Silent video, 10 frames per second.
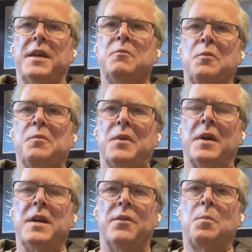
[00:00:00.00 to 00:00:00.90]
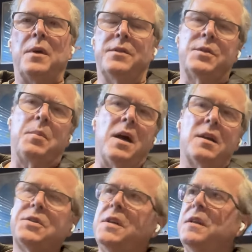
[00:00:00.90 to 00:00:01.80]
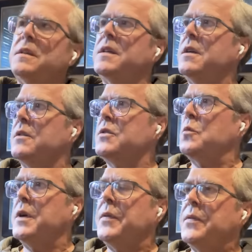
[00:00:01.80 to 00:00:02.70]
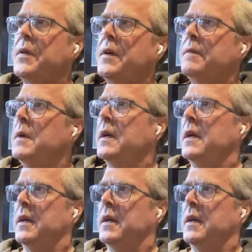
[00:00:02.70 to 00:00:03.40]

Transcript: And another, it's a policy that deals with uh,